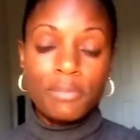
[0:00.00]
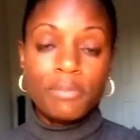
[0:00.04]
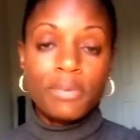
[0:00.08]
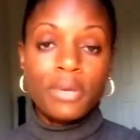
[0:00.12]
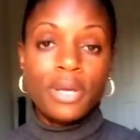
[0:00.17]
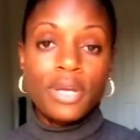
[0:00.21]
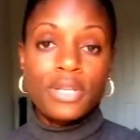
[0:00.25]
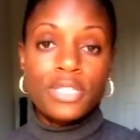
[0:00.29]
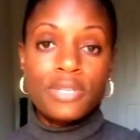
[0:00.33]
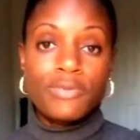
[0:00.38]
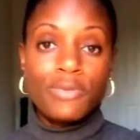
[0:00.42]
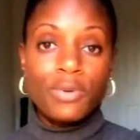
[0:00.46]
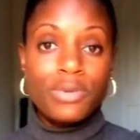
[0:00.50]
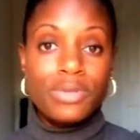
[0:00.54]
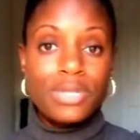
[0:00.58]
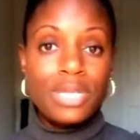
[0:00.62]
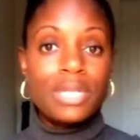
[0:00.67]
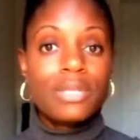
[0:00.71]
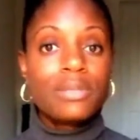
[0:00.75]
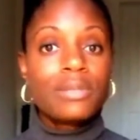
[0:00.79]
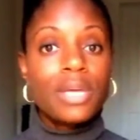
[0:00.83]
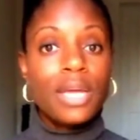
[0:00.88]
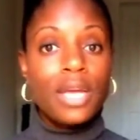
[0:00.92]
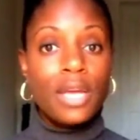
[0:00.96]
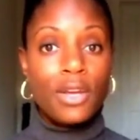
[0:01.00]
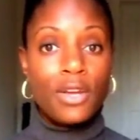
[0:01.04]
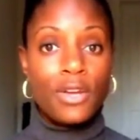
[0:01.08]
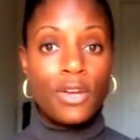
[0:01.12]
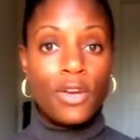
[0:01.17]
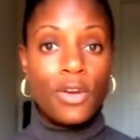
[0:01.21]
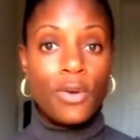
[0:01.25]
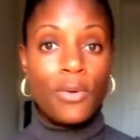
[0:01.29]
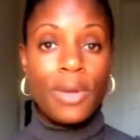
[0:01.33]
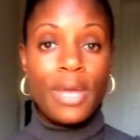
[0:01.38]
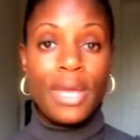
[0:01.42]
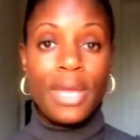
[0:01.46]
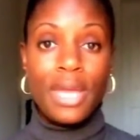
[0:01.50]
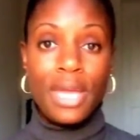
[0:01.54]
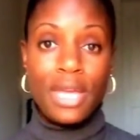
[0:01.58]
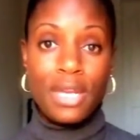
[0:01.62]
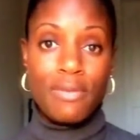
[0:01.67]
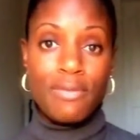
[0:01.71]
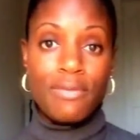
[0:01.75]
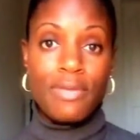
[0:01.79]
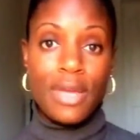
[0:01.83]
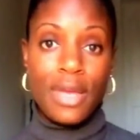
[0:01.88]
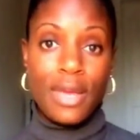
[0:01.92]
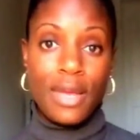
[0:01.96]
Because if you did not go ahead
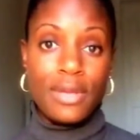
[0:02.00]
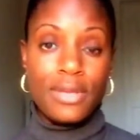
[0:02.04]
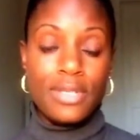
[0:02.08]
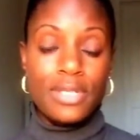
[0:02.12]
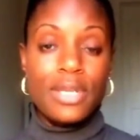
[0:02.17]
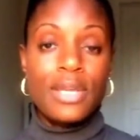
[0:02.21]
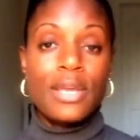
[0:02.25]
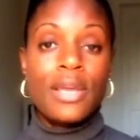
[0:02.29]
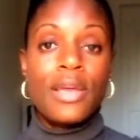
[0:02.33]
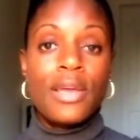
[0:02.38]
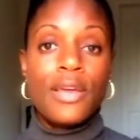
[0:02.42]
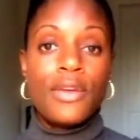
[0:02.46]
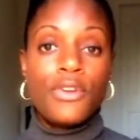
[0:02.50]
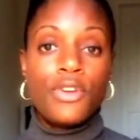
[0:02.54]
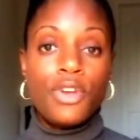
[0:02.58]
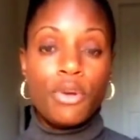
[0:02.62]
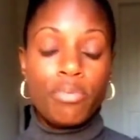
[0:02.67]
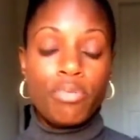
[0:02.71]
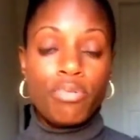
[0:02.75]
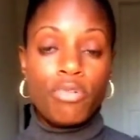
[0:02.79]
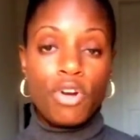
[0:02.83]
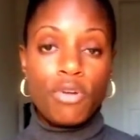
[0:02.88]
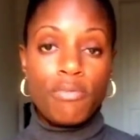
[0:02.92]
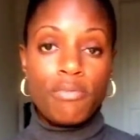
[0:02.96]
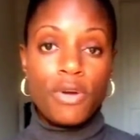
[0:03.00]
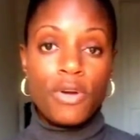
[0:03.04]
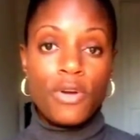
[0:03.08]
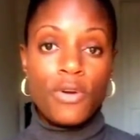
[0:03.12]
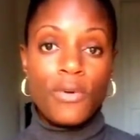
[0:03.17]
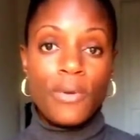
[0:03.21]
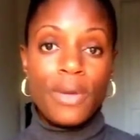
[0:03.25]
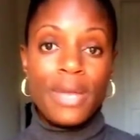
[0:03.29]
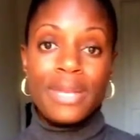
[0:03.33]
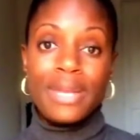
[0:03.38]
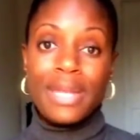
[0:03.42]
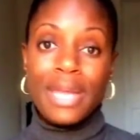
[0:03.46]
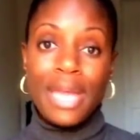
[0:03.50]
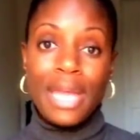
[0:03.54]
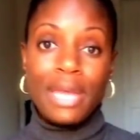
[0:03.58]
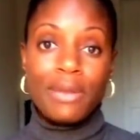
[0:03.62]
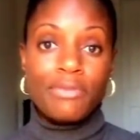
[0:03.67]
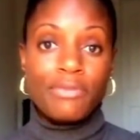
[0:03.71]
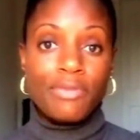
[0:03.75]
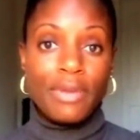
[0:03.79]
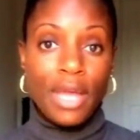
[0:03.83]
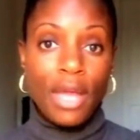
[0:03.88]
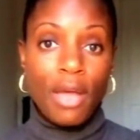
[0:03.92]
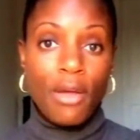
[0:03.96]
of that, your promo, and
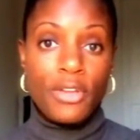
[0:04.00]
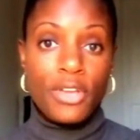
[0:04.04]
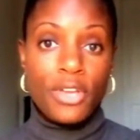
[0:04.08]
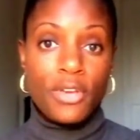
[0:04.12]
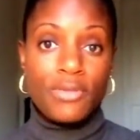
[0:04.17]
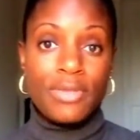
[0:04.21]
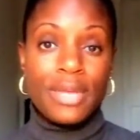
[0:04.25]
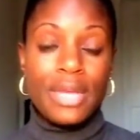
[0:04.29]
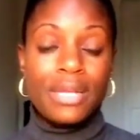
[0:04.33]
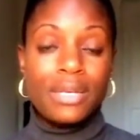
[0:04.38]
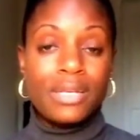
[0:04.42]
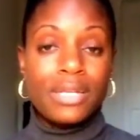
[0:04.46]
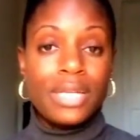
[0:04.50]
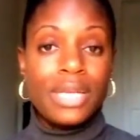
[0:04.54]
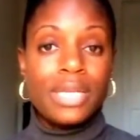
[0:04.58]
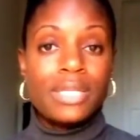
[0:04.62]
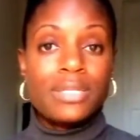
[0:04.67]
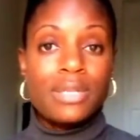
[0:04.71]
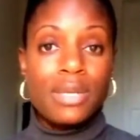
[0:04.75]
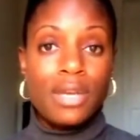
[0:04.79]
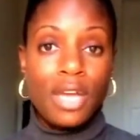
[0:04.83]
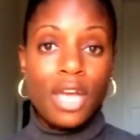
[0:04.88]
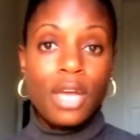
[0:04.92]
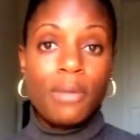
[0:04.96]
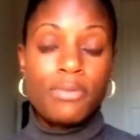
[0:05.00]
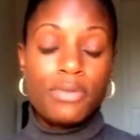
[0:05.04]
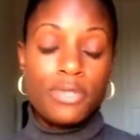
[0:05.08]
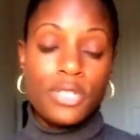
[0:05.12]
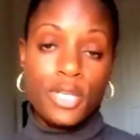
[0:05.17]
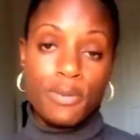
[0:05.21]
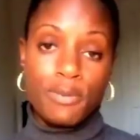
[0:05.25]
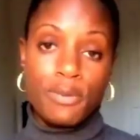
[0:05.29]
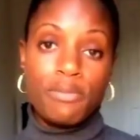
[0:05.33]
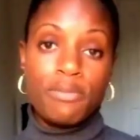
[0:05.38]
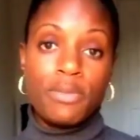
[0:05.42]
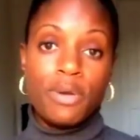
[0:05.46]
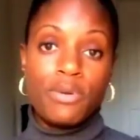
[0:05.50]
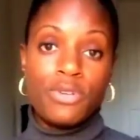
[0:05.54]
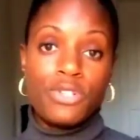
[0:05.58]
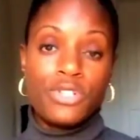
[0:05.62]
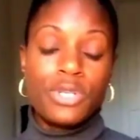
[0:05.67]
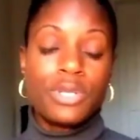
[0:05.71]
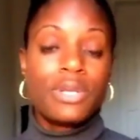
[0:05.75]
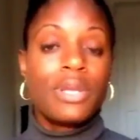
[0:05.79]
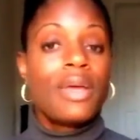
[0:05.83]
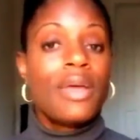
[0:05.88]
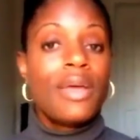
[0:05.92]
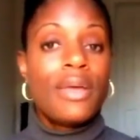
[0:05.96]
add value that leads up to the
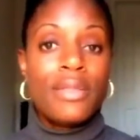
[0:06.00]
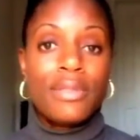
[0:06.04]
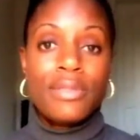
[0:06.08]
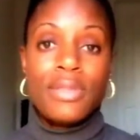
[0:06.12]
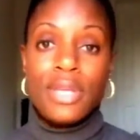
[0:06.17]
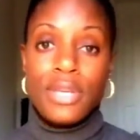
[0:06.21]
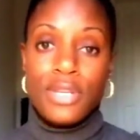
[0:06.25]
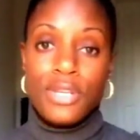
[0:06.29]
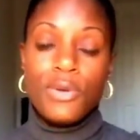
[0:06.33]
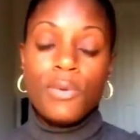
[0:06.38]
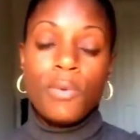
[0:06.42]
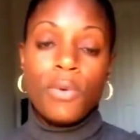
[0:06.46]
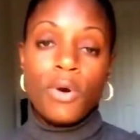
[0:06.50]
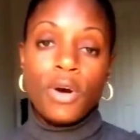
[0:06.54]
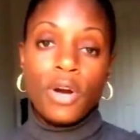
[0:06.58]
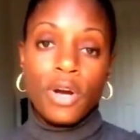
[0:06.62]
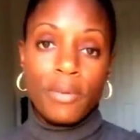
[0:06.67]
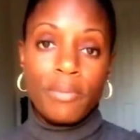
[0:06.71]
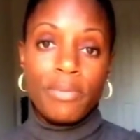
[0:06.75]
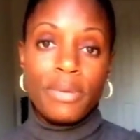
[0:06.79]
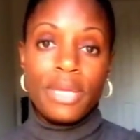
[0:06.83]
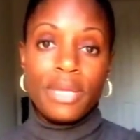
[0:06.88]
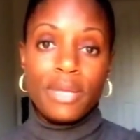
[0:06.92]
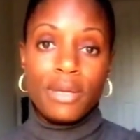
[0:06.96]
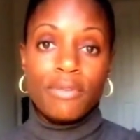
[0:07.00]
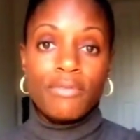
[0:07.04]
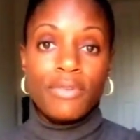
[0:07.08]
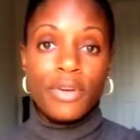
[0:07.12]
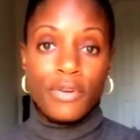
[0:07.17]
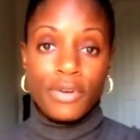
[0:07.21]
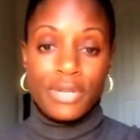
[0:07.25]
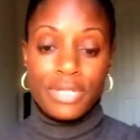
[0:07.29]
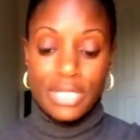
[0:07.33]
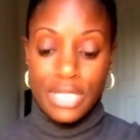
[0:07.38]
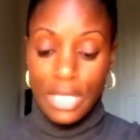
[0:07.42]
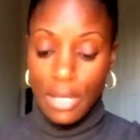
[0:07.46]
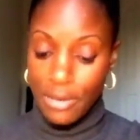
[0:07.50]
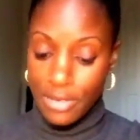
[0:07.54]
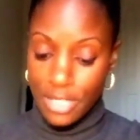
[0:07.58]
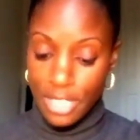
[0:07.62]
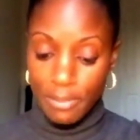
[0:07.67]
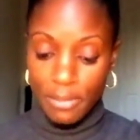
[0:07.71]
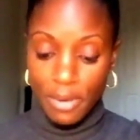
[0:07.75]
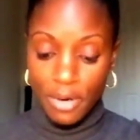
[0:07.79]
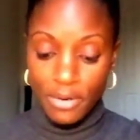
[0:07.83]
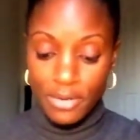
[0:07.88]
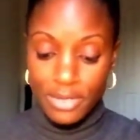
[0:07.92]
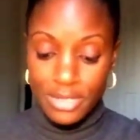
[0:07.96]
promotion, then you are being a very salesy
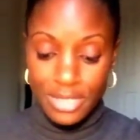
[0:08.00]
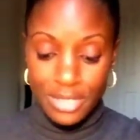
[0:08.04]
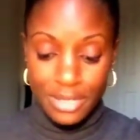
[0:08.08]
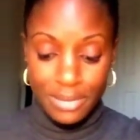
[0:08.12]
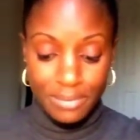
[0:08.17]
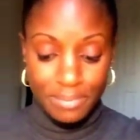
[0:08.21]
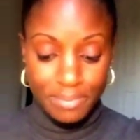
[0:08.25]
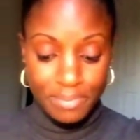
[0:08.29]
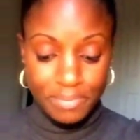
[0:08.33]
person.